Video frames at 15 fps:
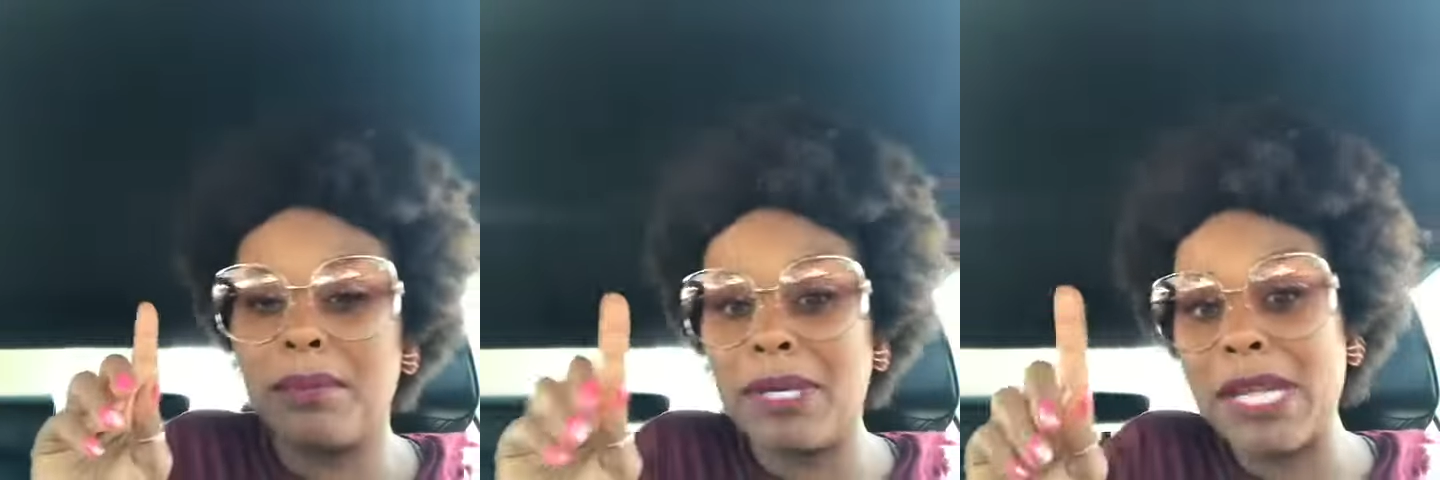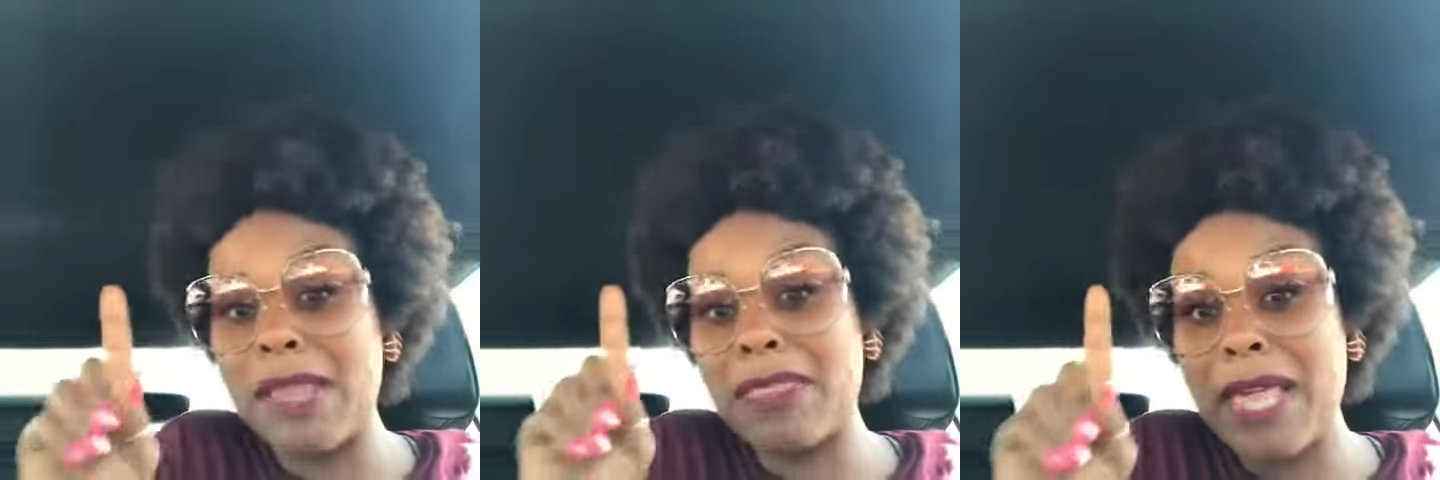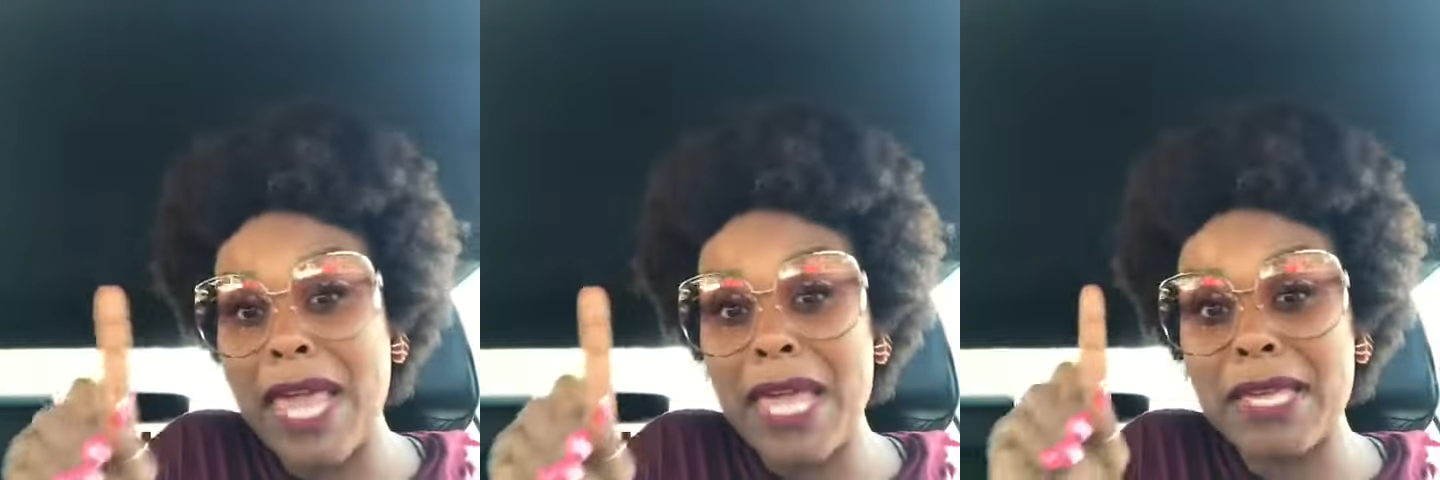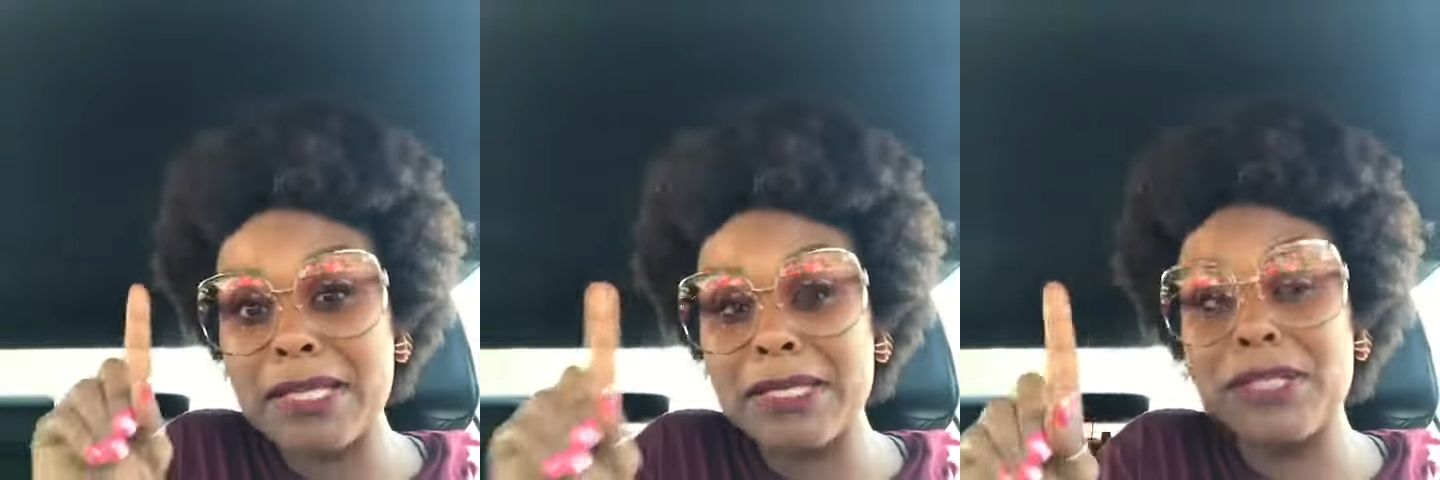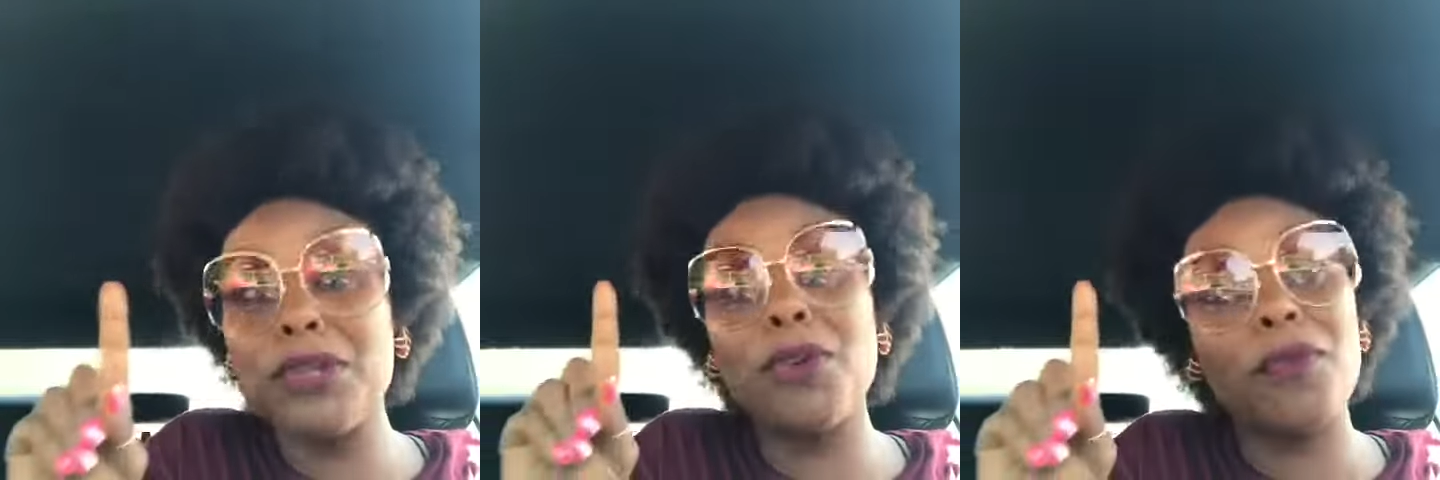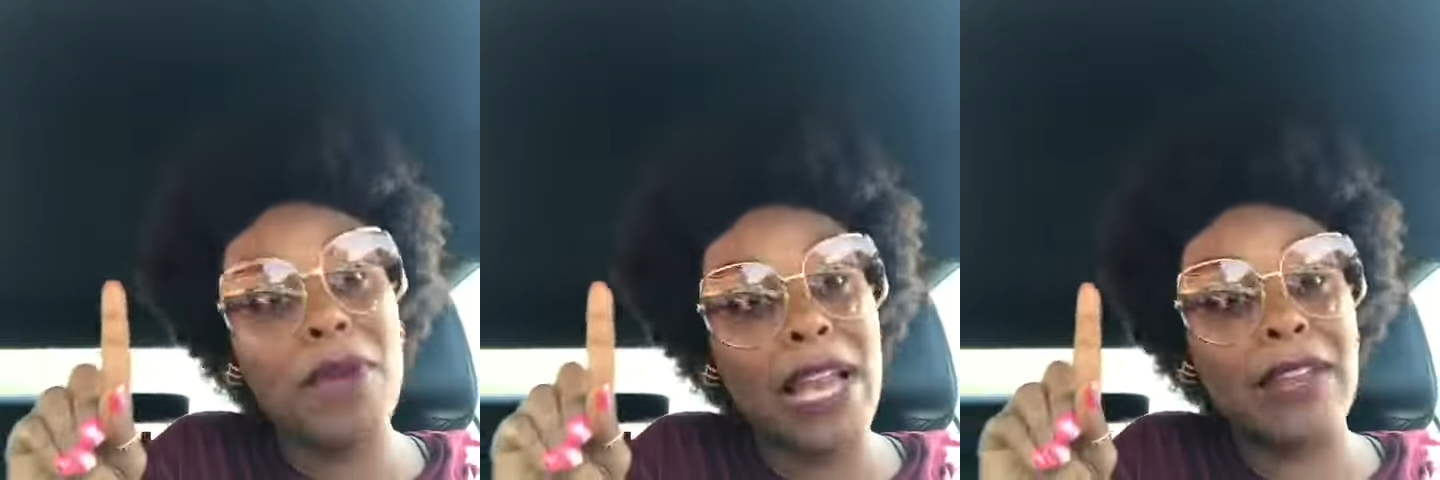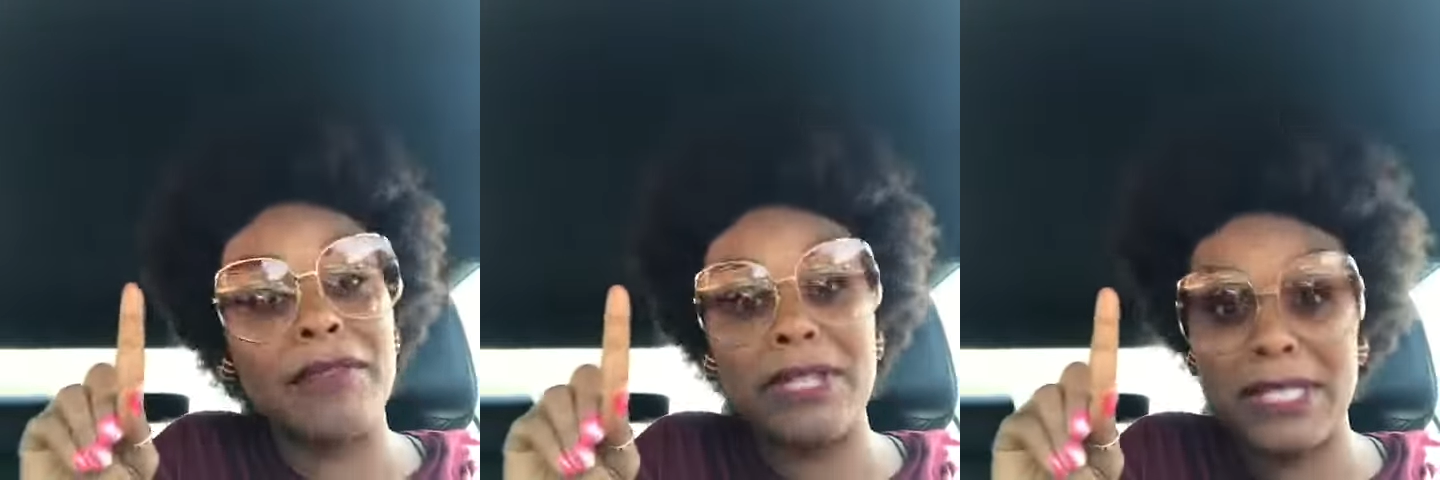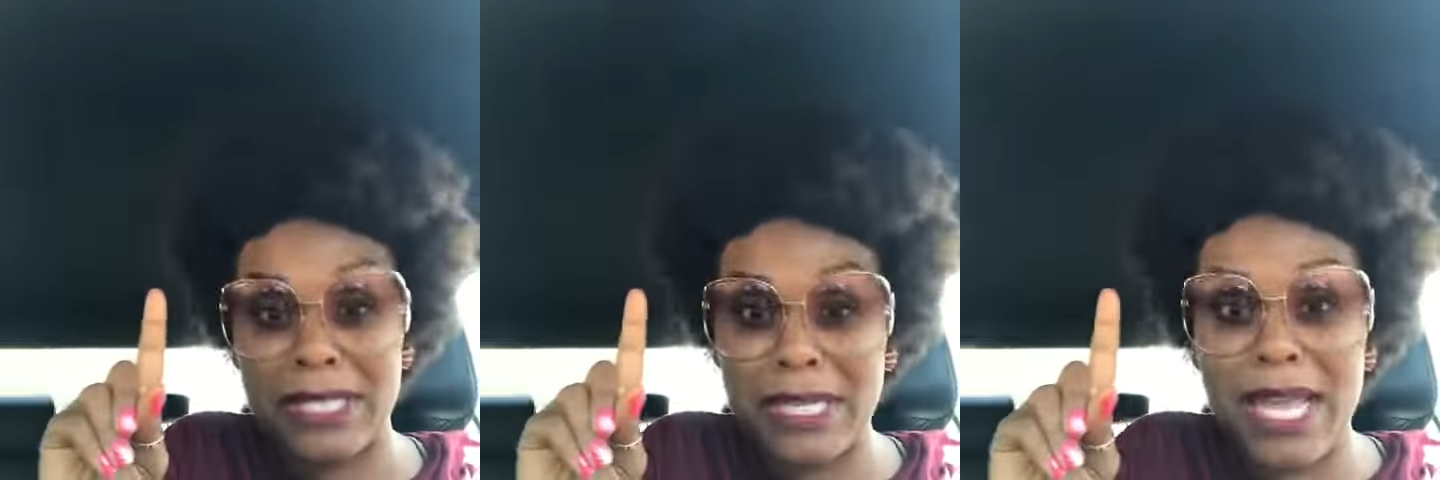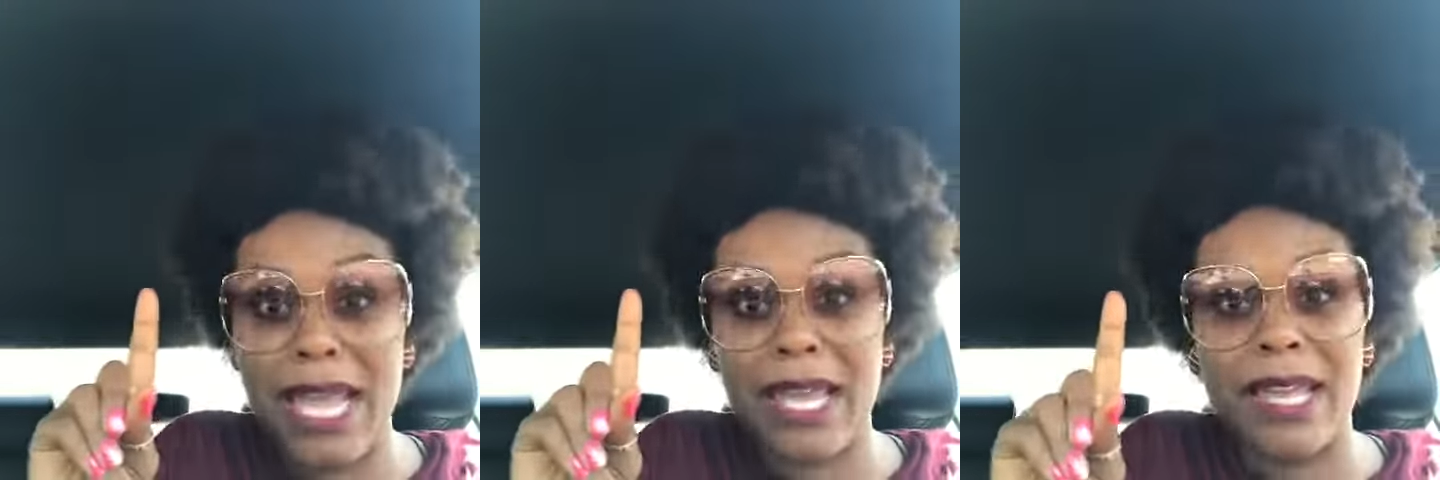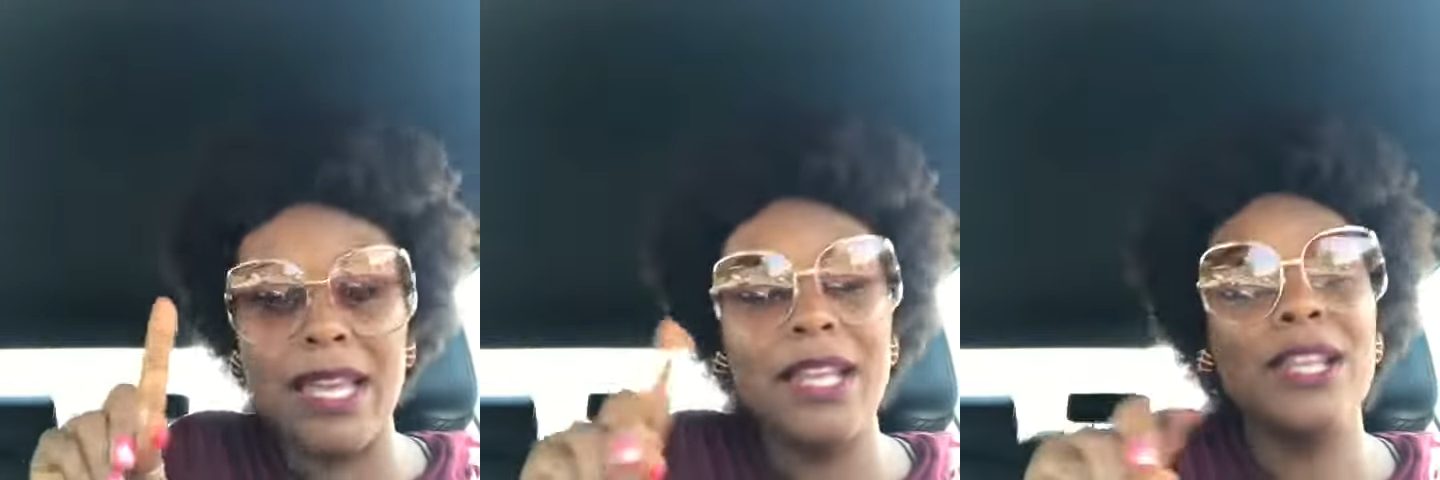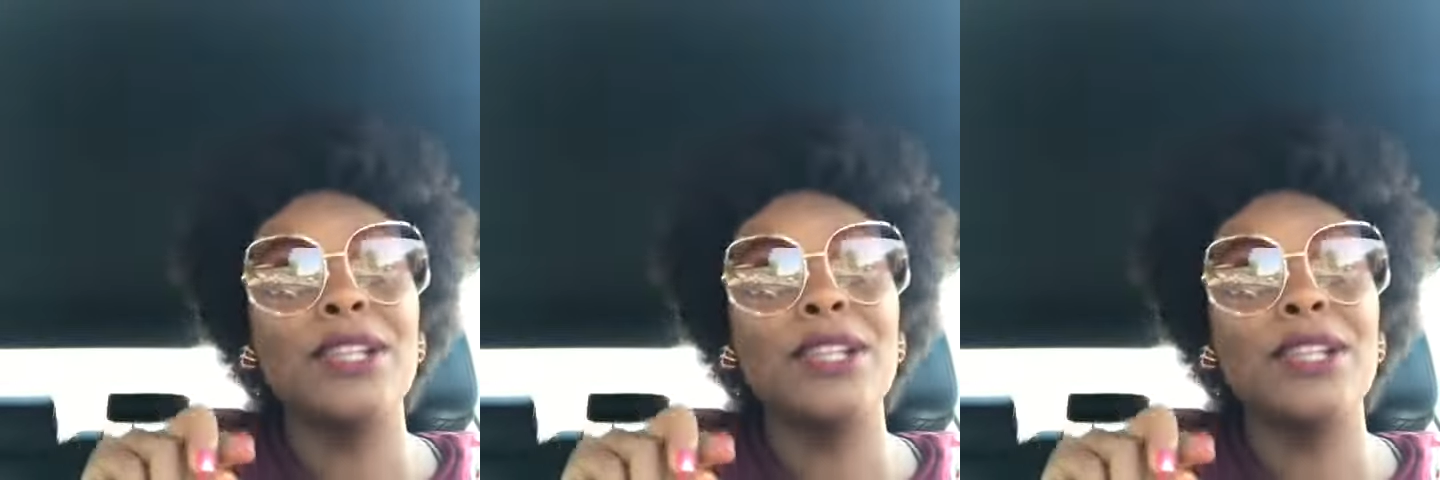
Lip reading: But that thing is still relevant today.